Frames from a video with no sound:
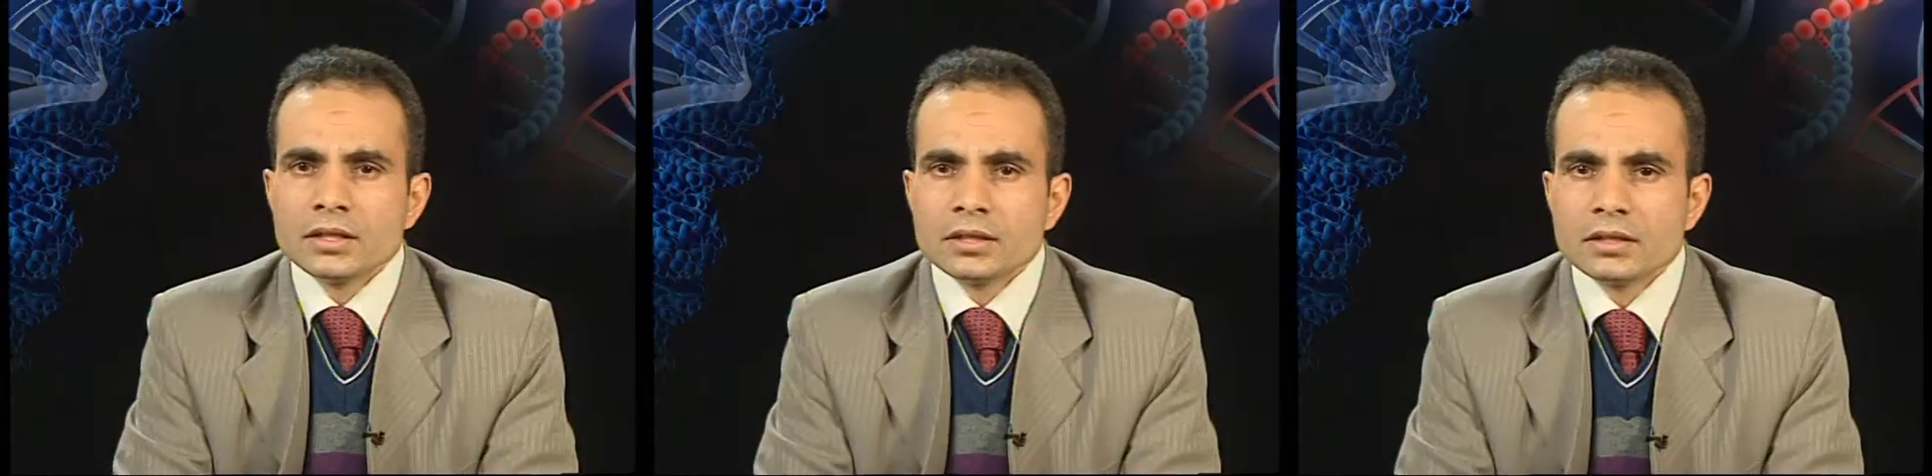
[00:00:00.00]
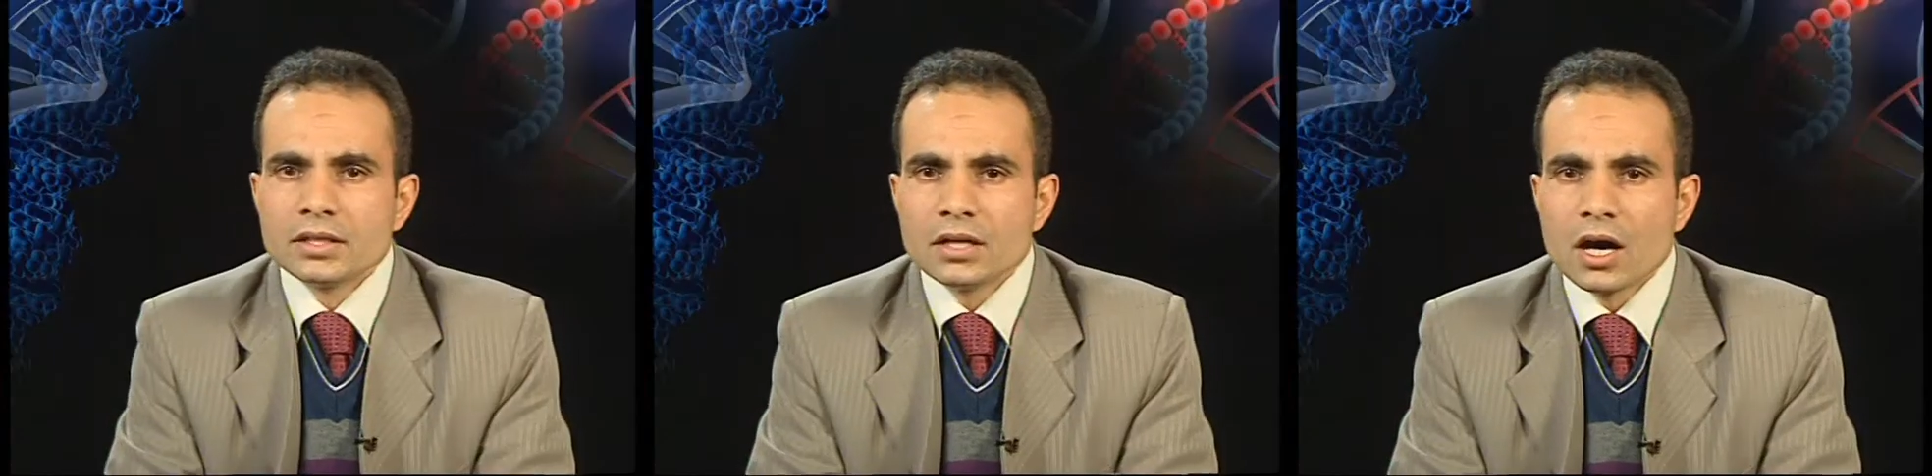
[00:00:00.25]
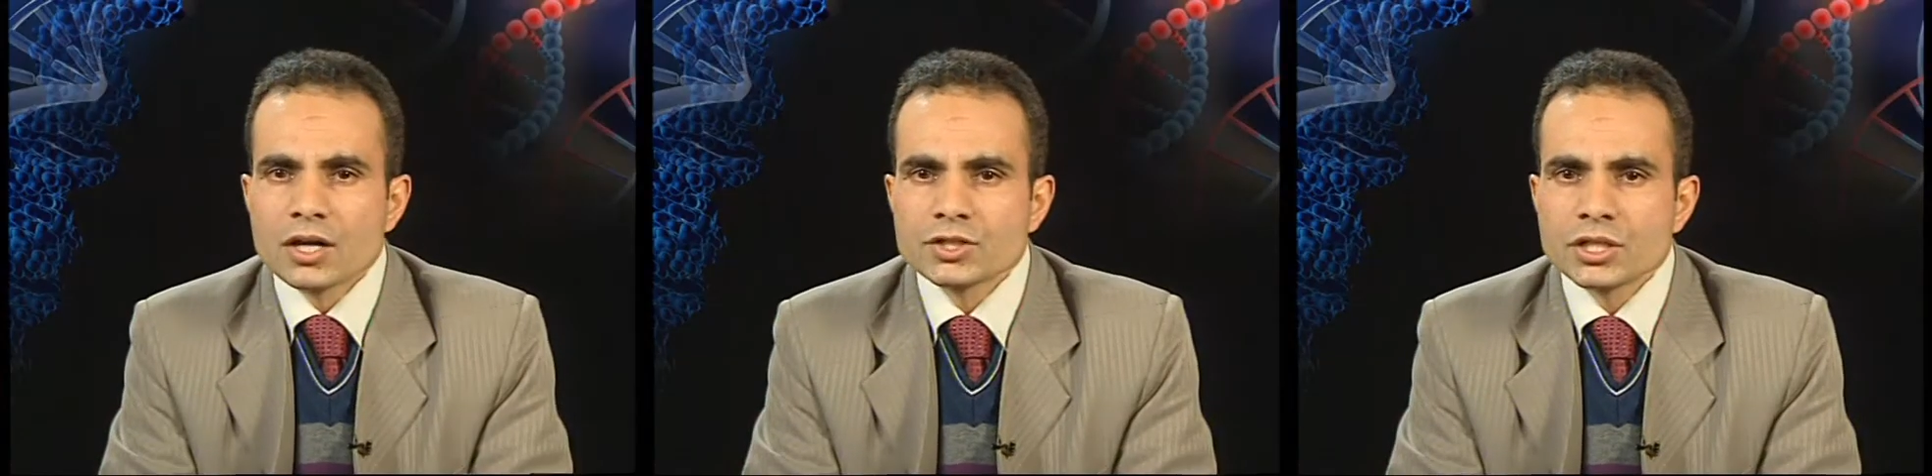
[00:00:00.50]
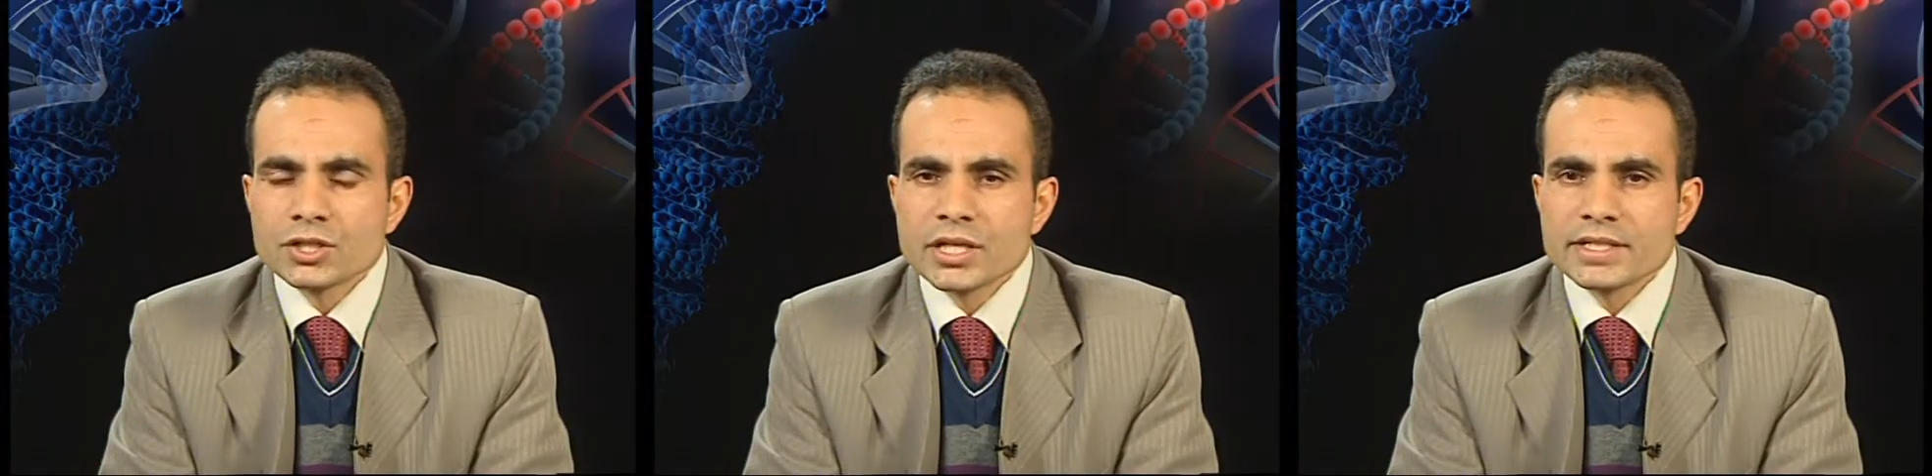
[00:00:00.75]
The
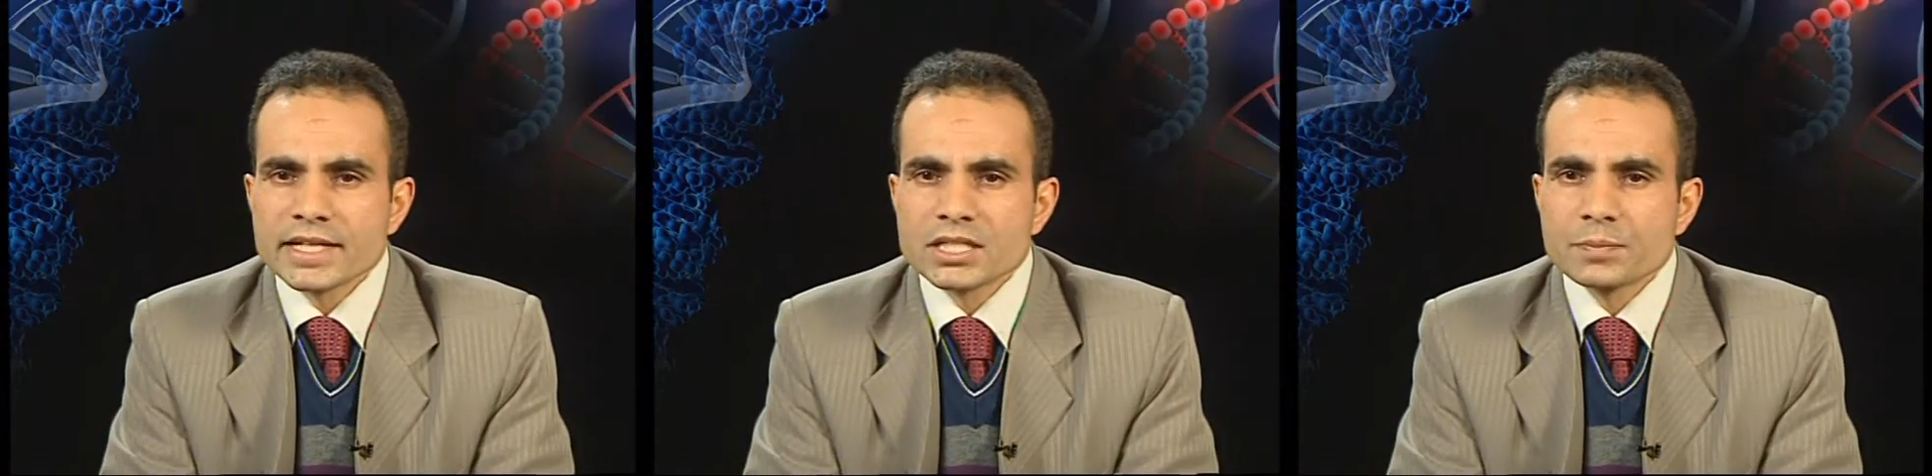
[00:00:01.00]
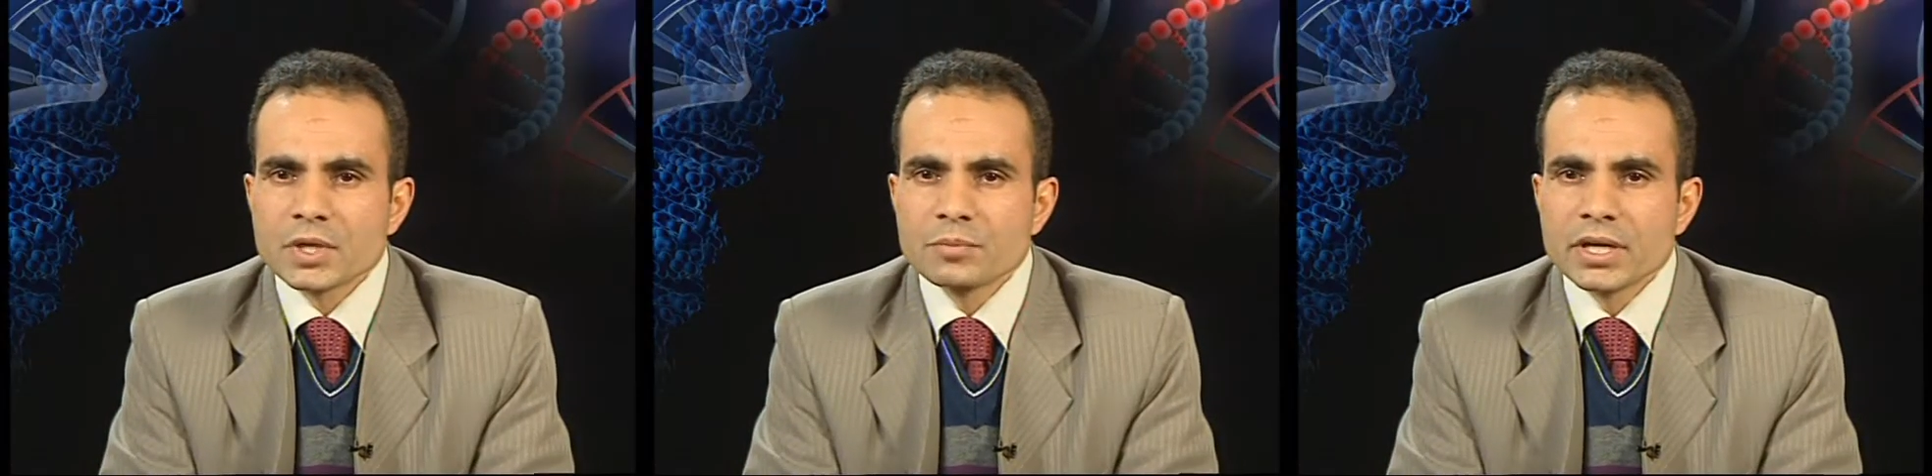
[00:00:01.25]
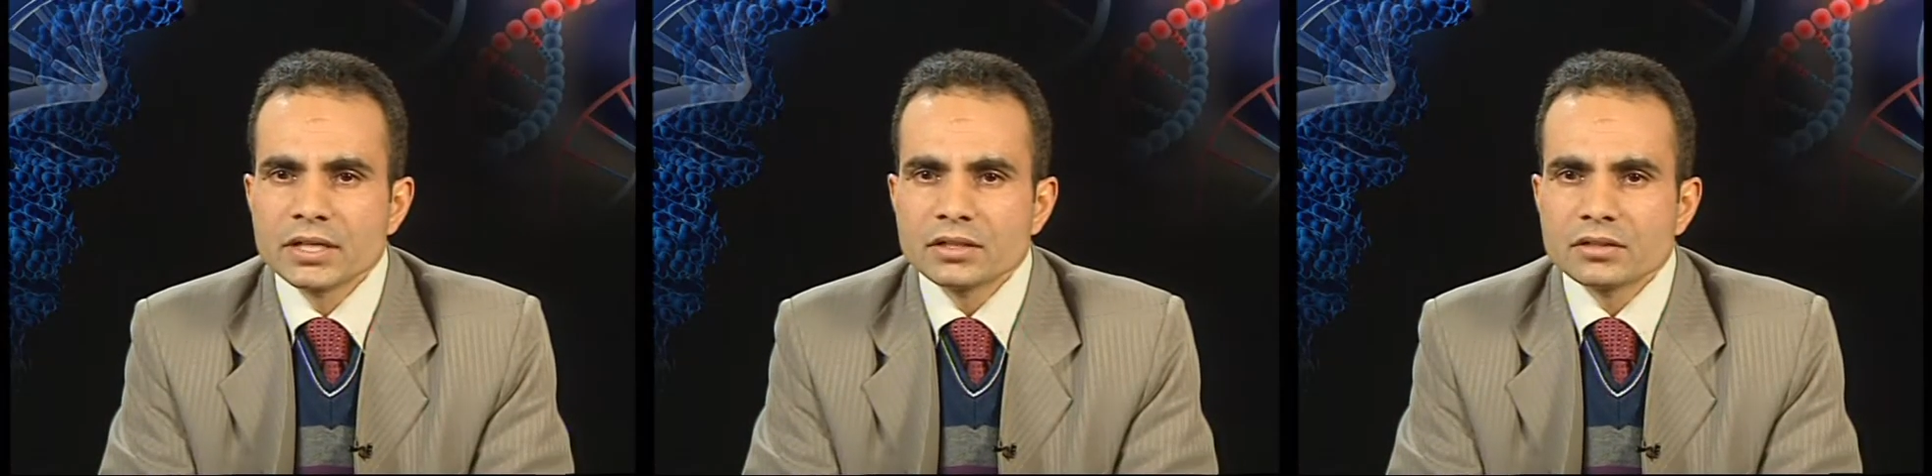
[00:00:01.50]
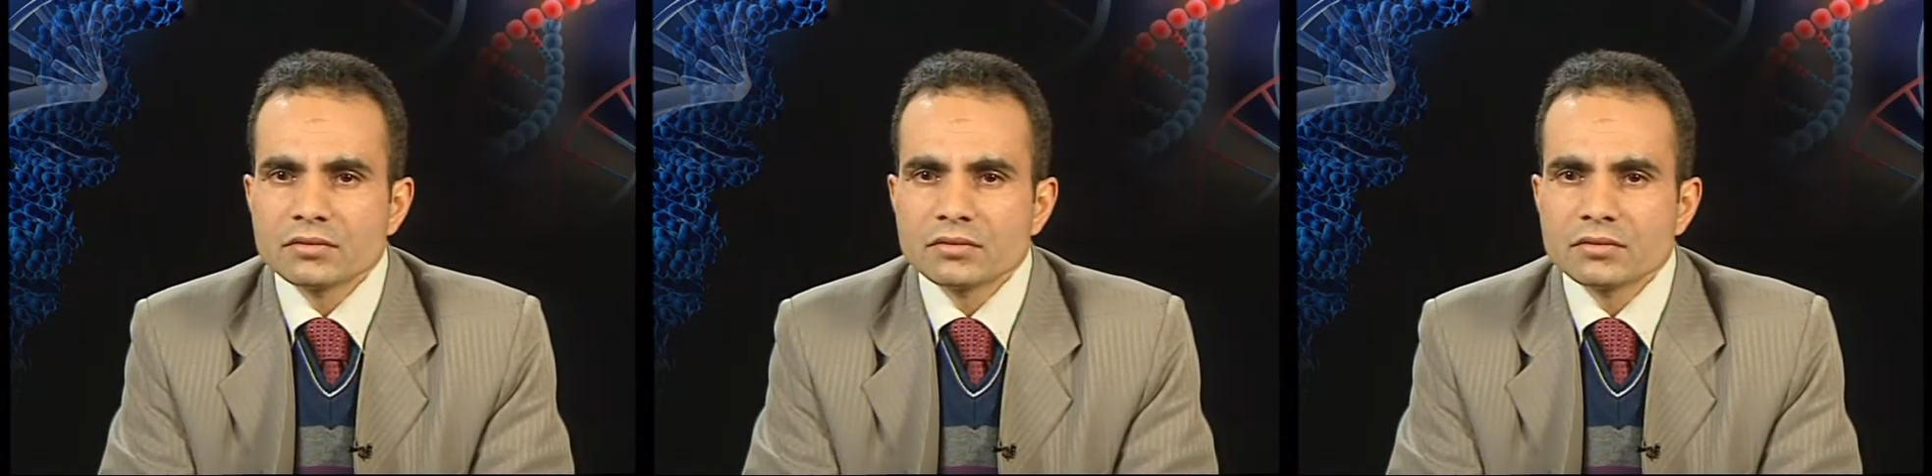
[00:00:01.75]
Hershey-Chase experiment,